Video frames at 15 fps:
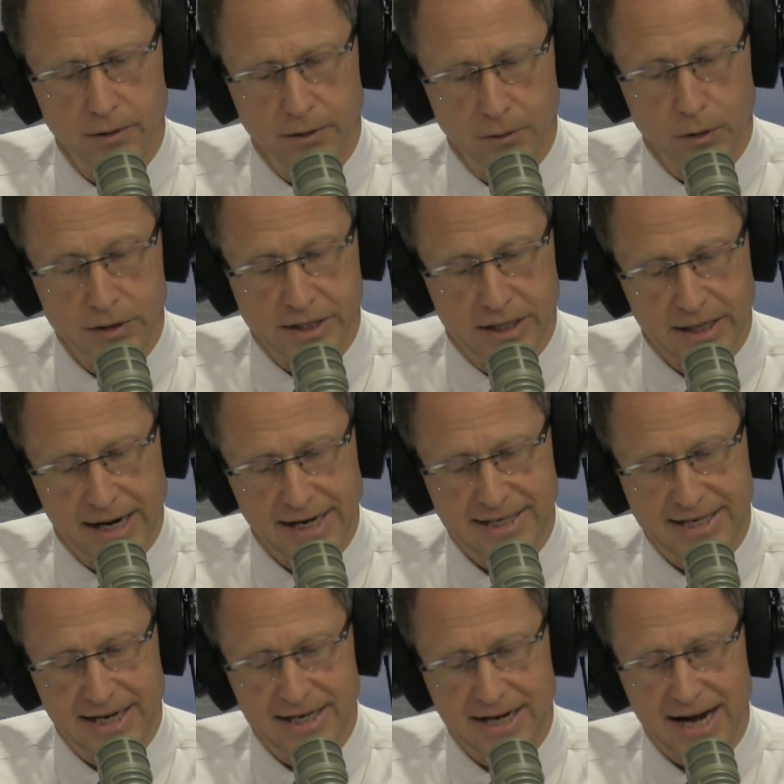Was it
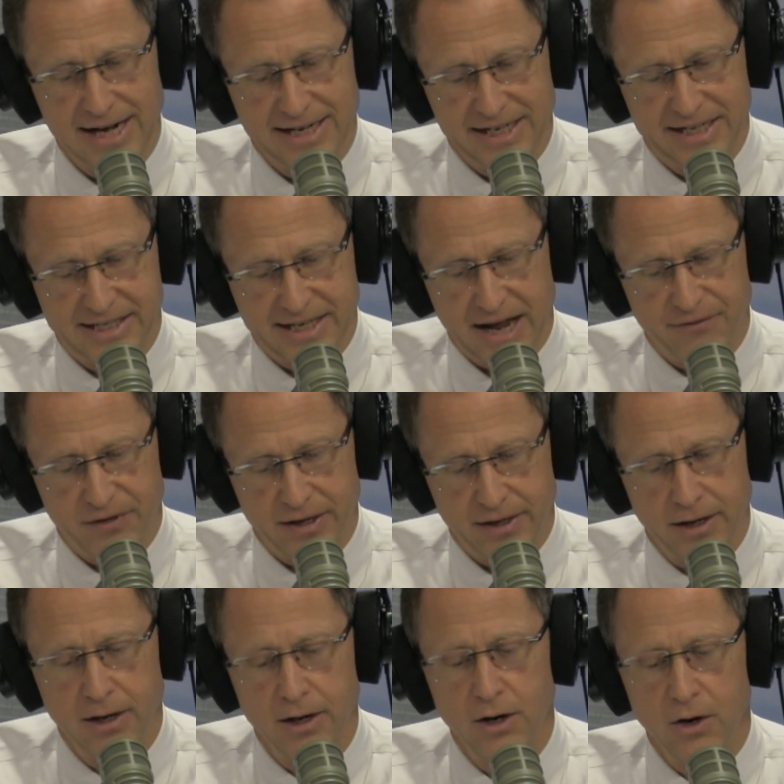
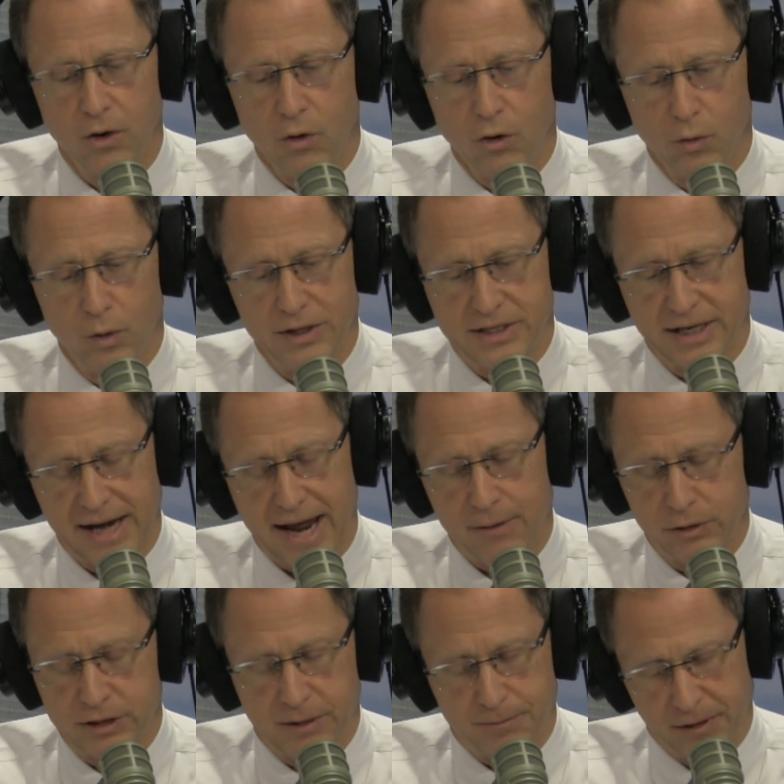1997, or was it
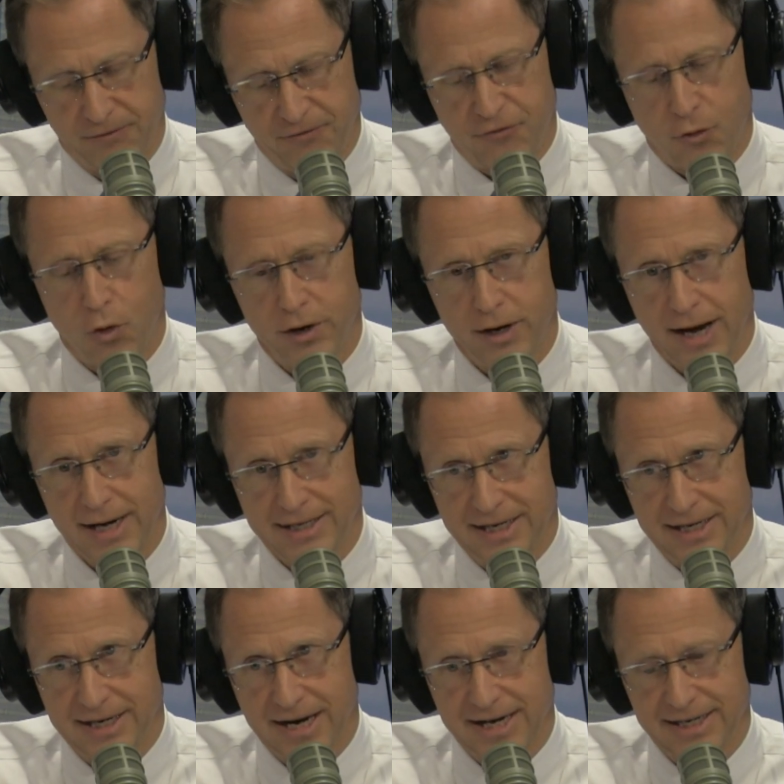before
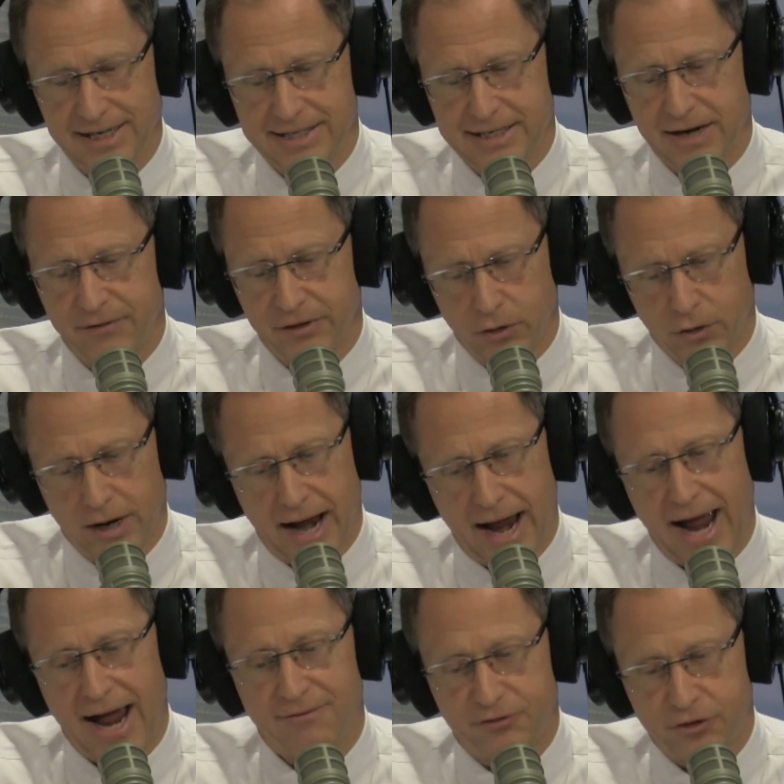1997 or
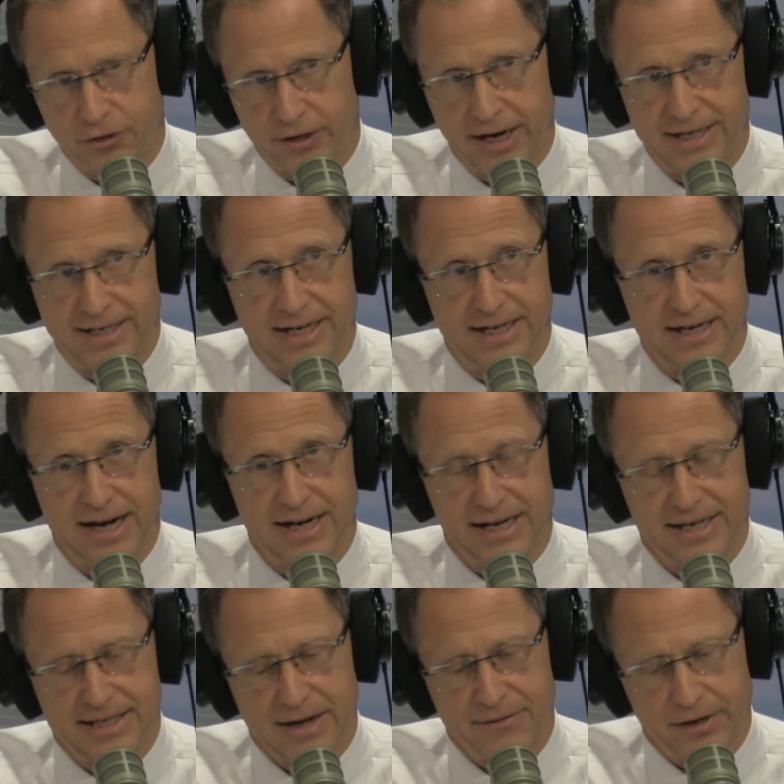after
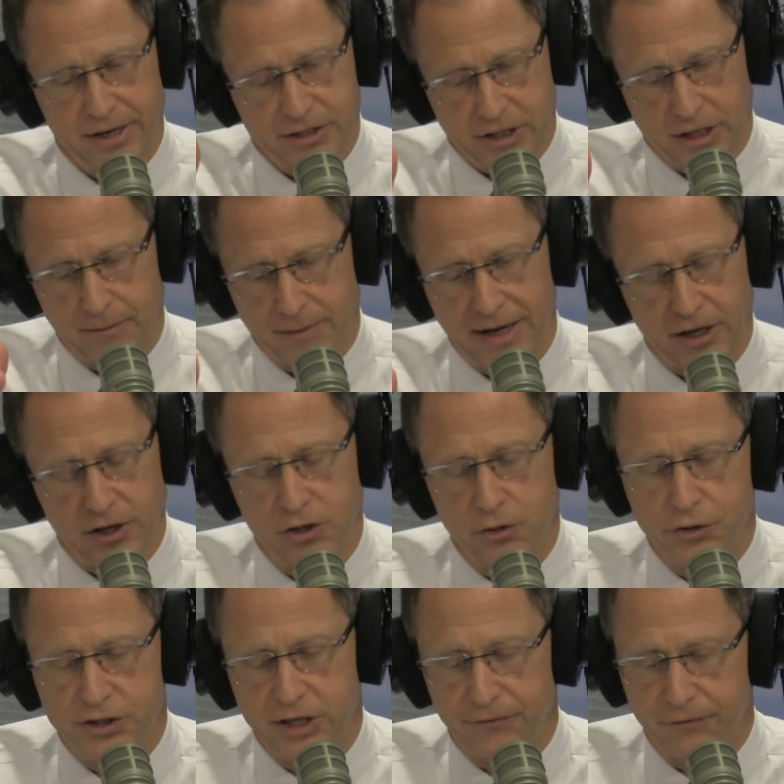1997? It's going to make a
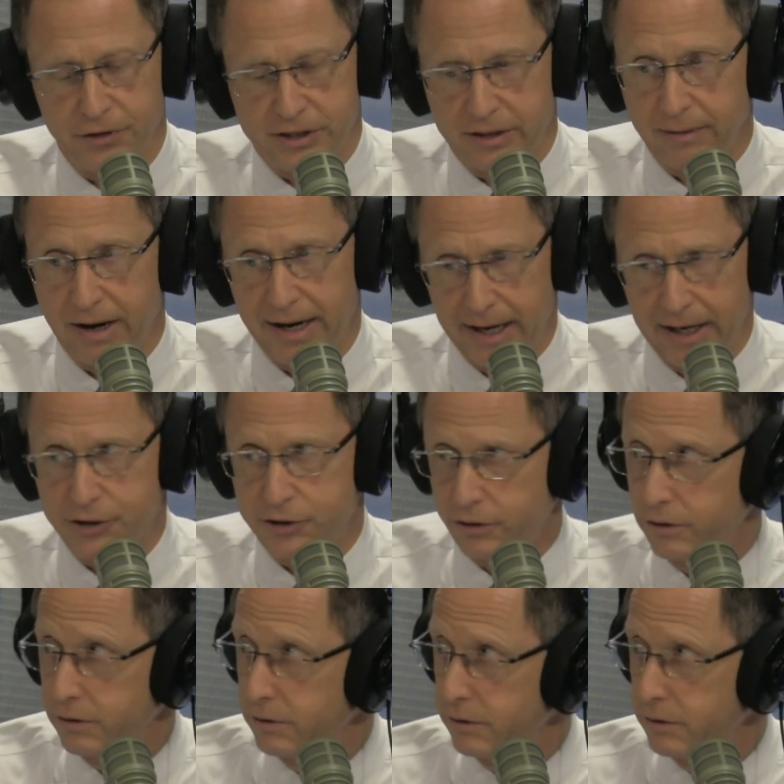huge difference in my answer.